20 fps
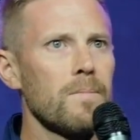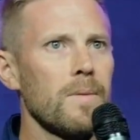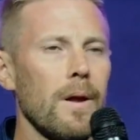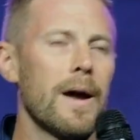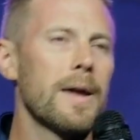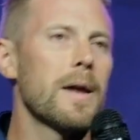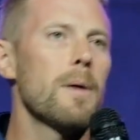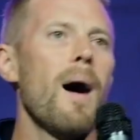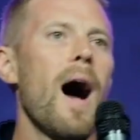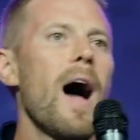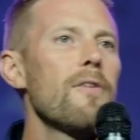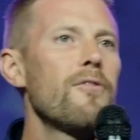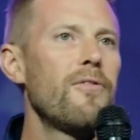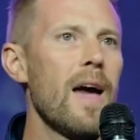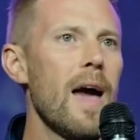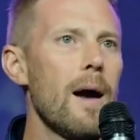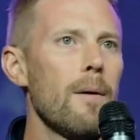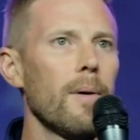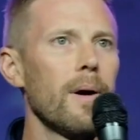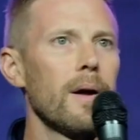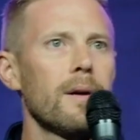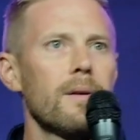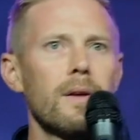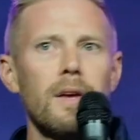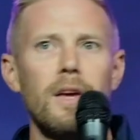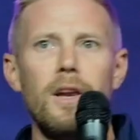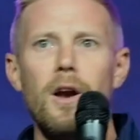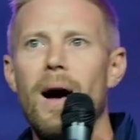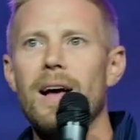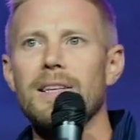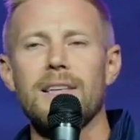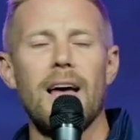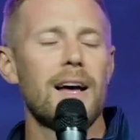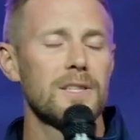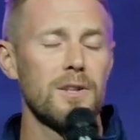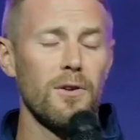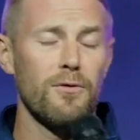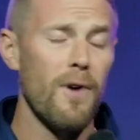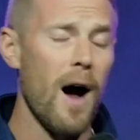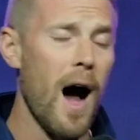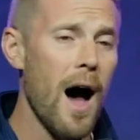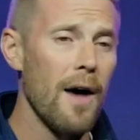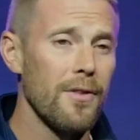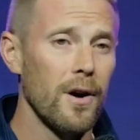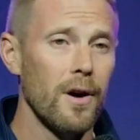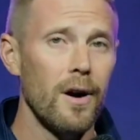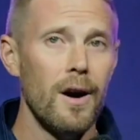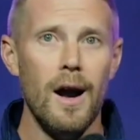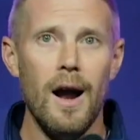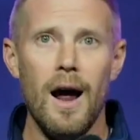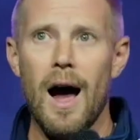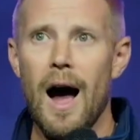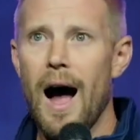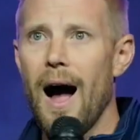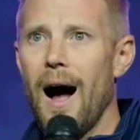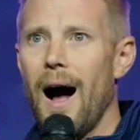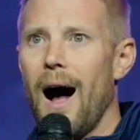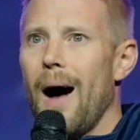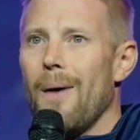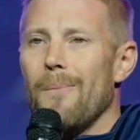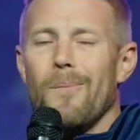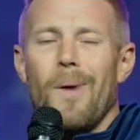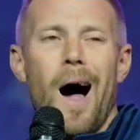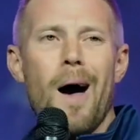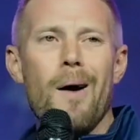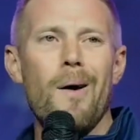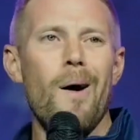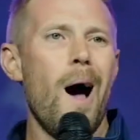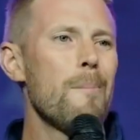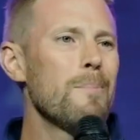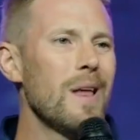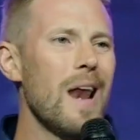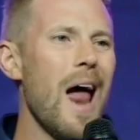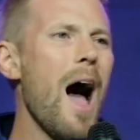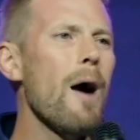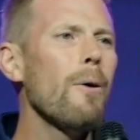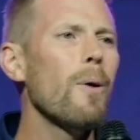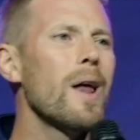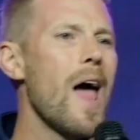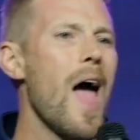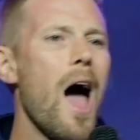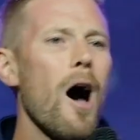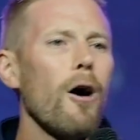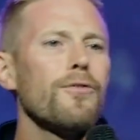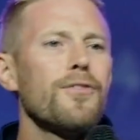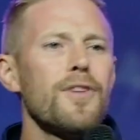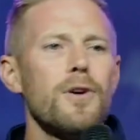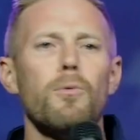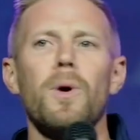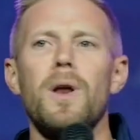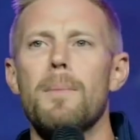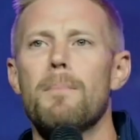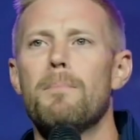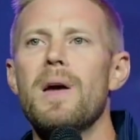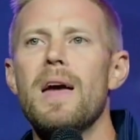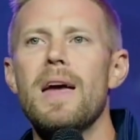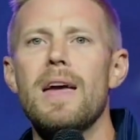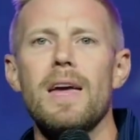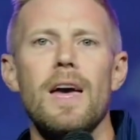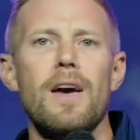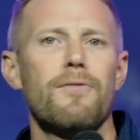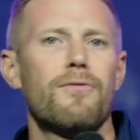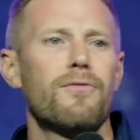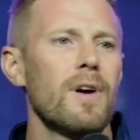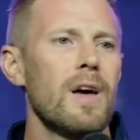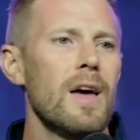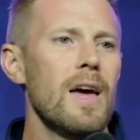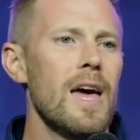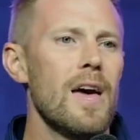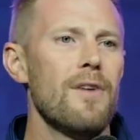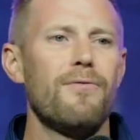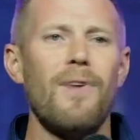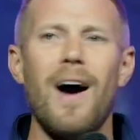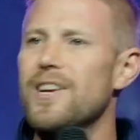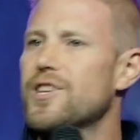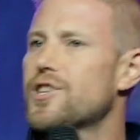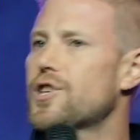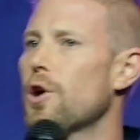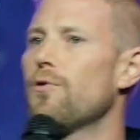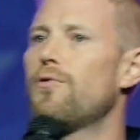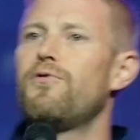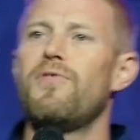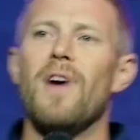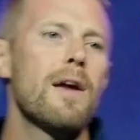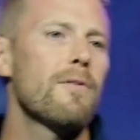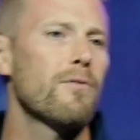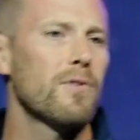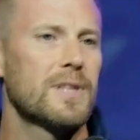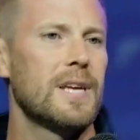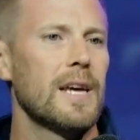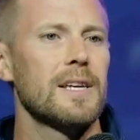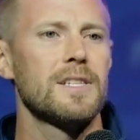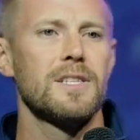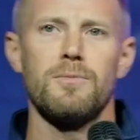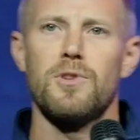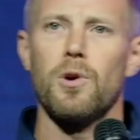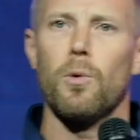Like in my family, you know, as a father, I mean, how unhealthy would it be if I showed favoritism to